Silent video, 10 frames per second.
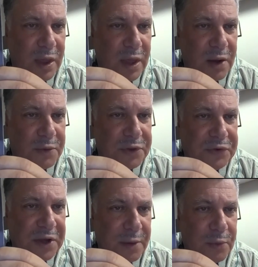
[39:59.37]
And when this
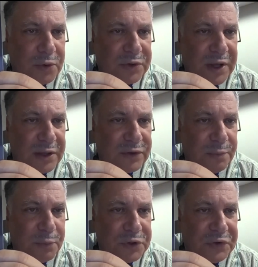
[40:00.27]
cam rotates, it
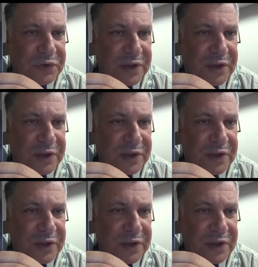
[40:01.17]
pushes